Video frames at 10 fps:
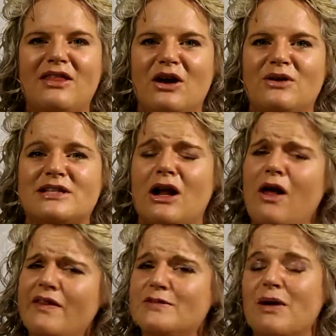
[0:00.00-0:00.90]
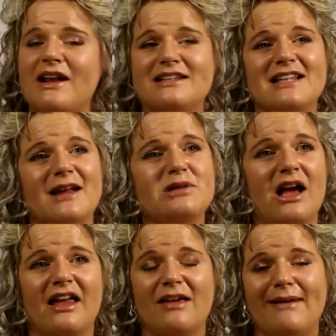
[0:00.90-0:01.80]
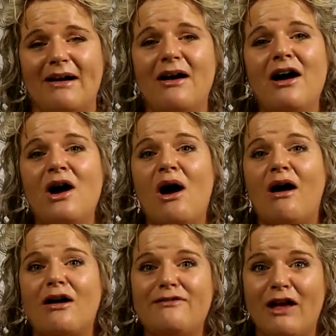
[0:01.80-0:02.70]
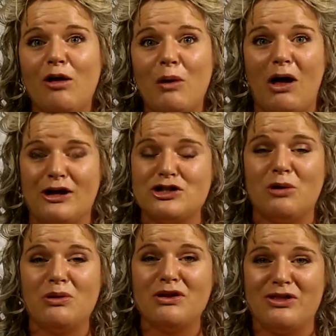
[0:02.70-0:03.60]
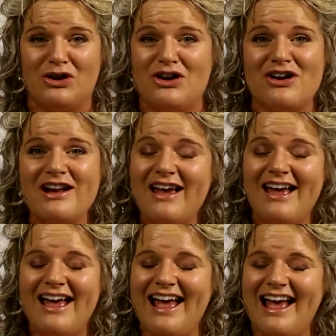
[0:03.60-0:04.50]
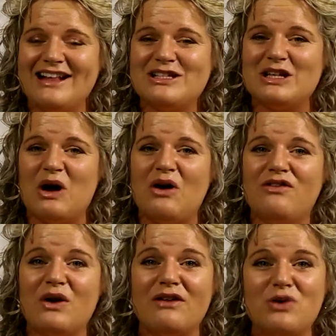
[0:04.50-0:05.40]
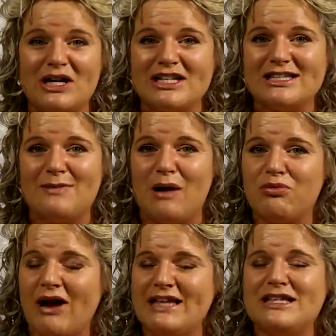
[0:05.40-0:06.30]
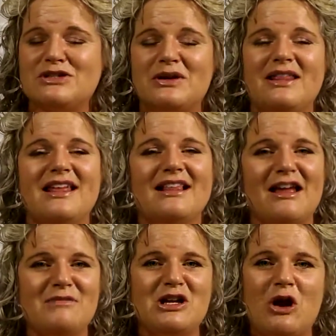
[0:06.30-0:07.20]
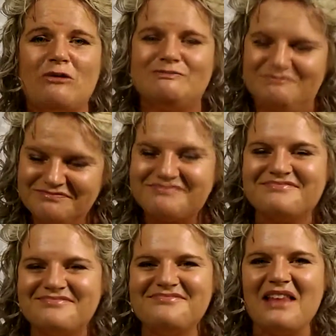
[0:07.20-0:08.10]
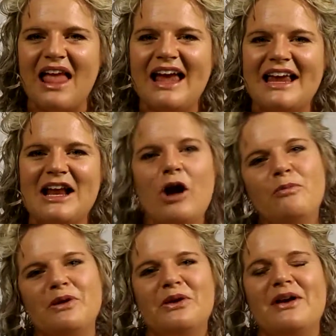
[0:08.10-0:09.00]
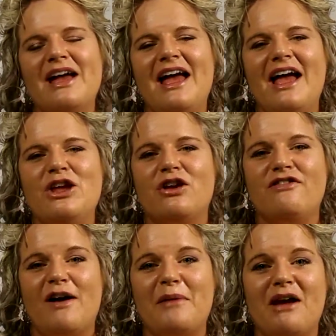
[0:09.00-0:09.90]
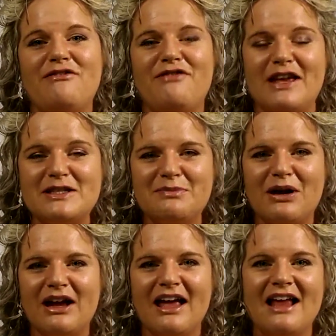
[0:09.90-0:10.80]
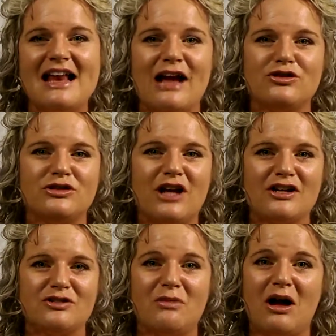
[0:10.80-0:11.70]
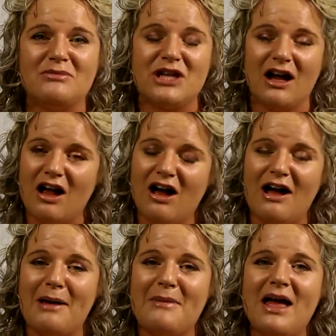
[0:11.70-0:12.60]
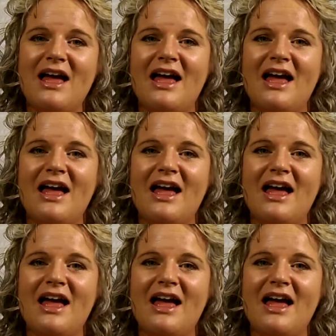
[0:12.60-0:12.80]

those, and all these products that I'm talking about are available October 3rd. And so if you have questions about prices or anything, let me know. I can help you. You can find me on Facebook, naturaldrmom.com.